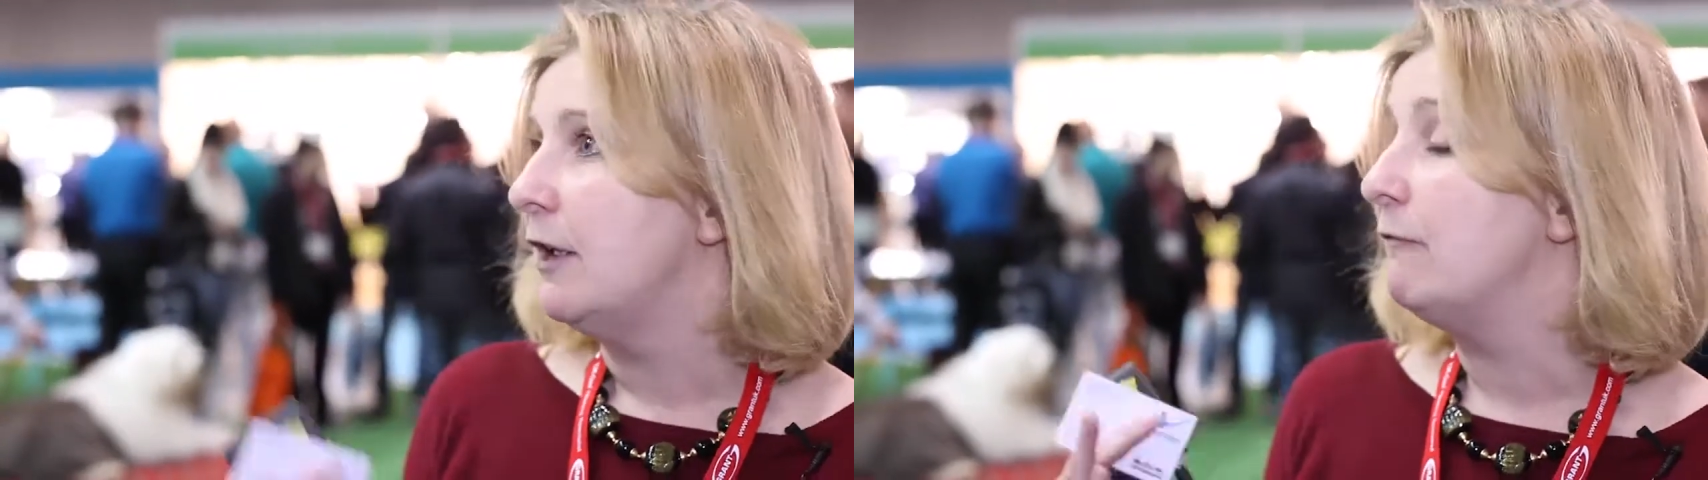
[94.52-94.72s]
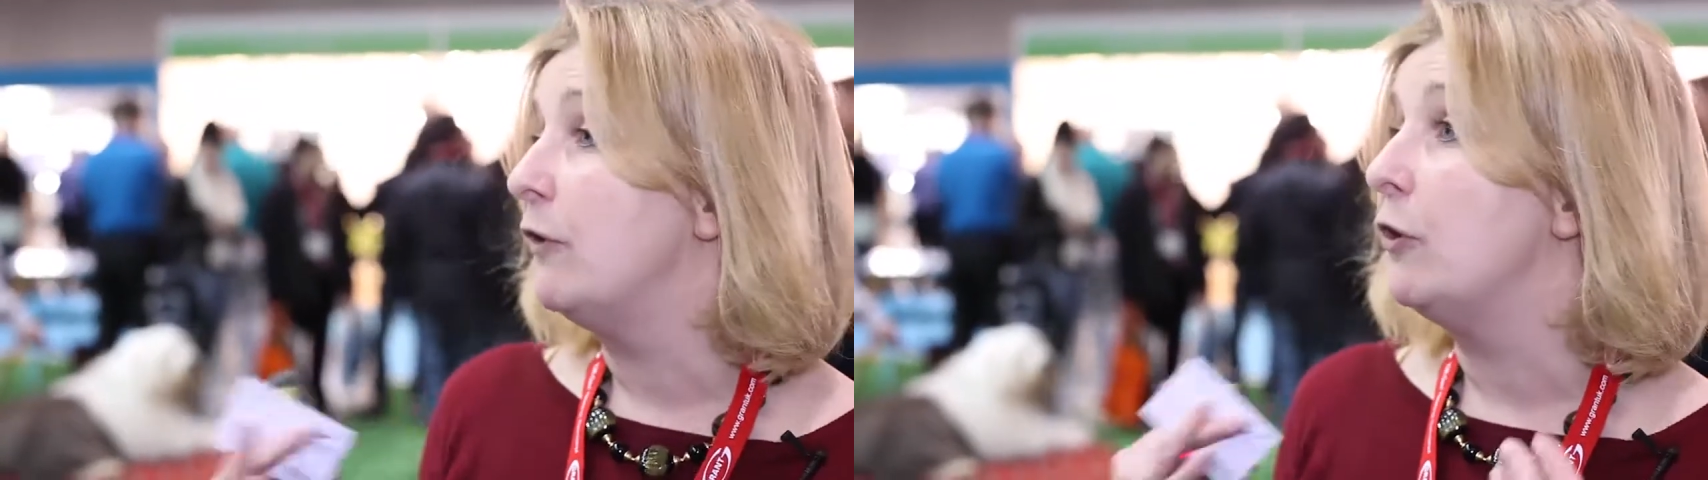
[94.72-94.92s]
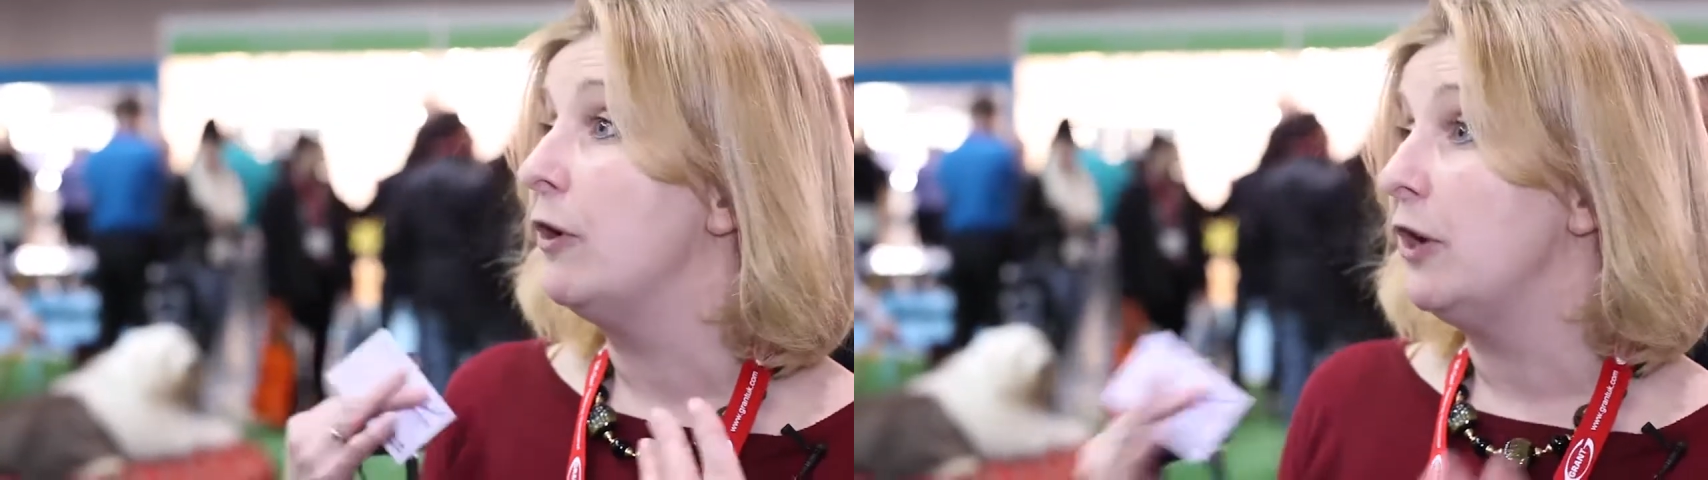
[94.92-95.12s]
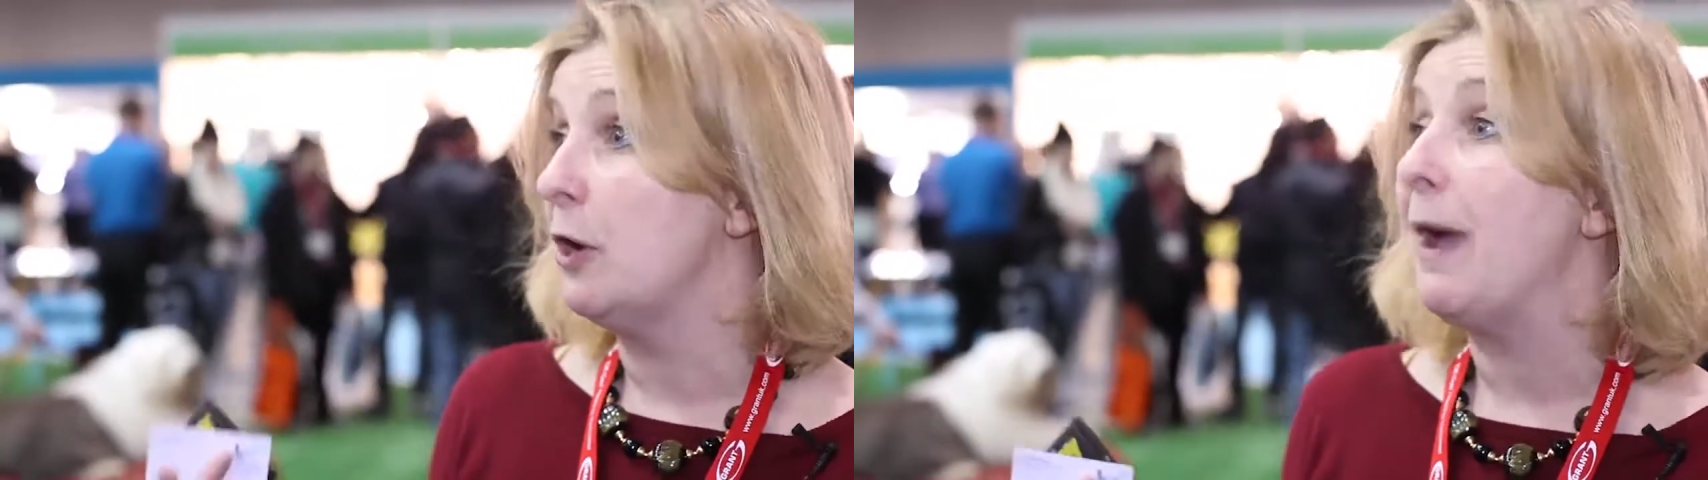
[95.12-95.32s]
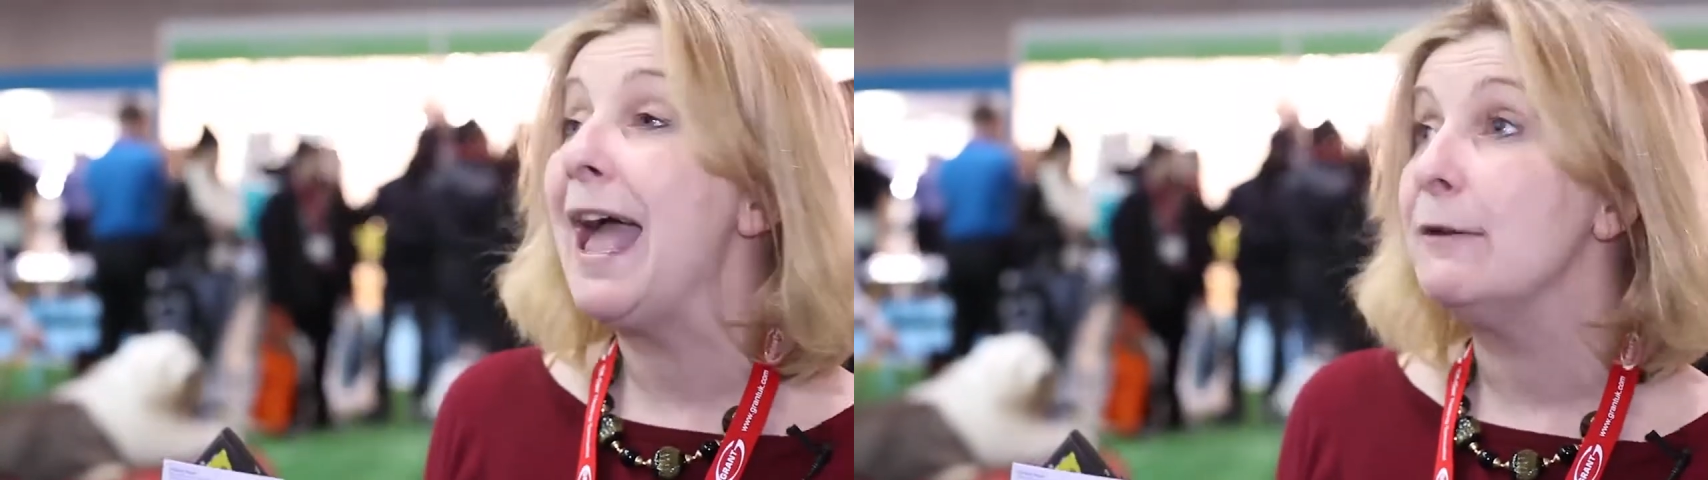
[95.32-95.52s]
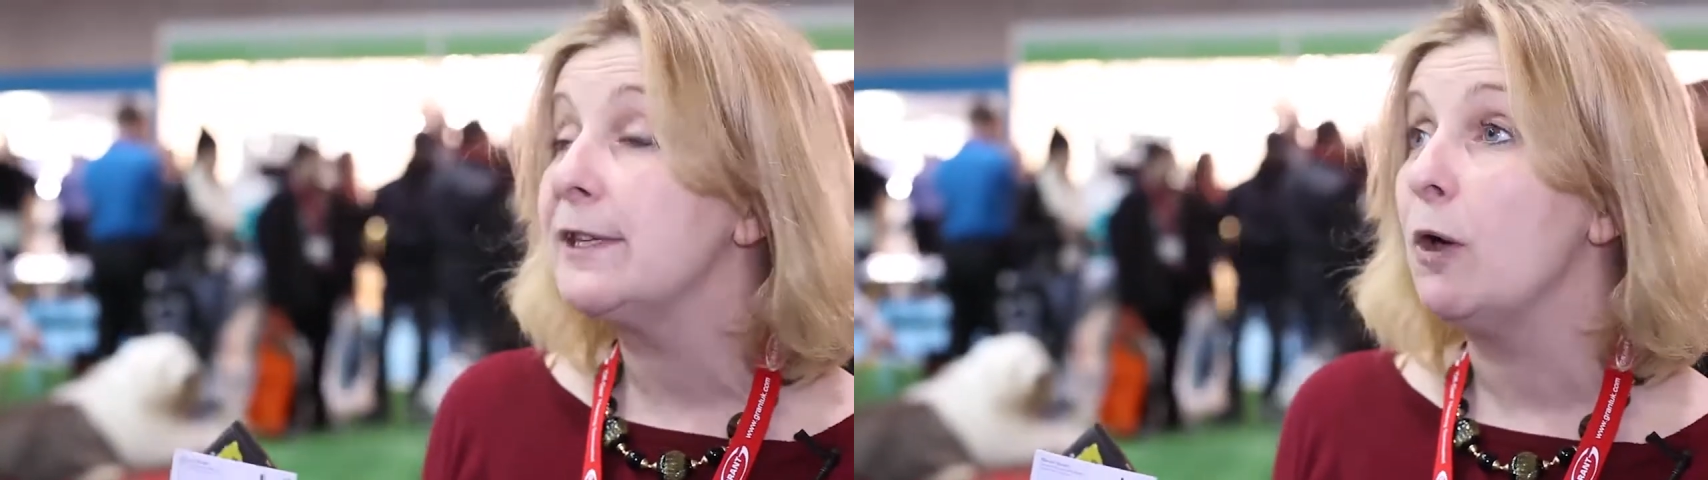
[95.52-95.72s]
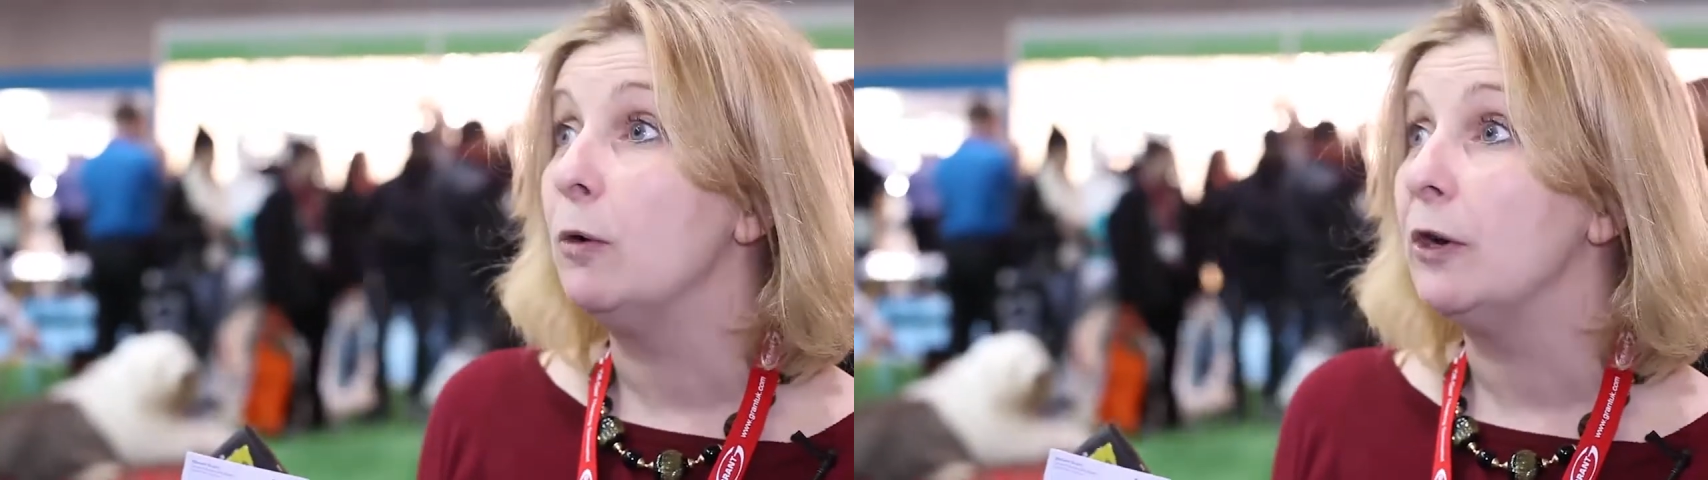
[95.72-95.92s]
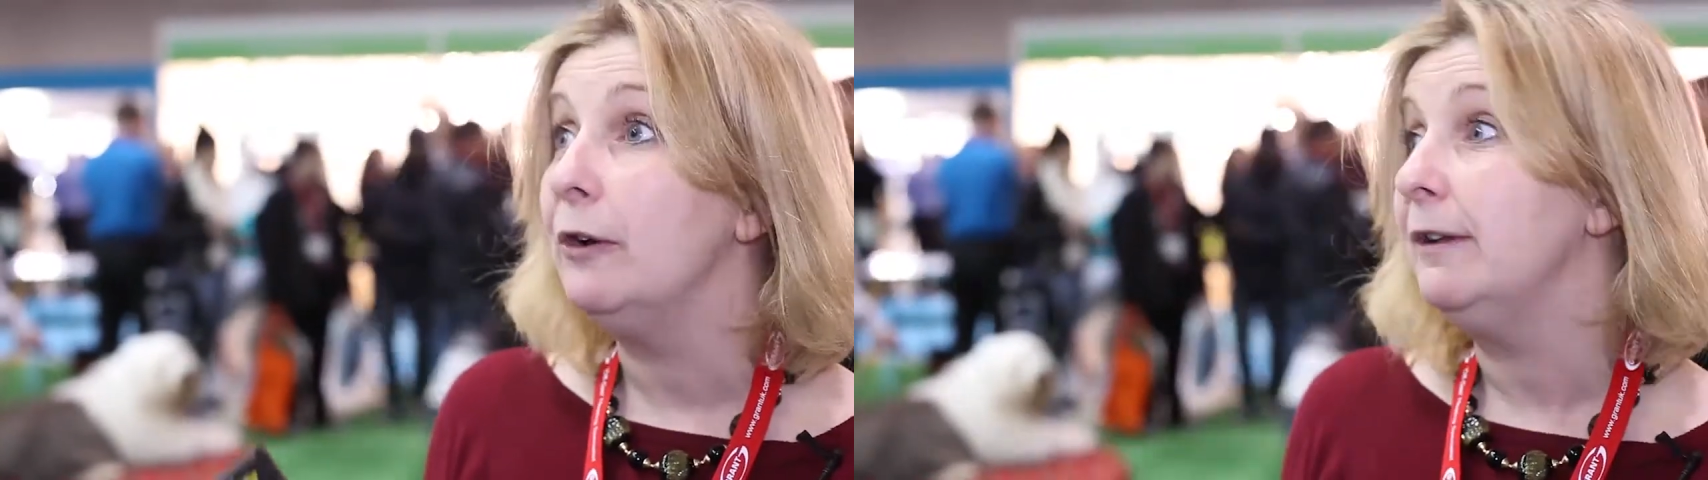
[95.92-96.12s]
For, you know, a householder,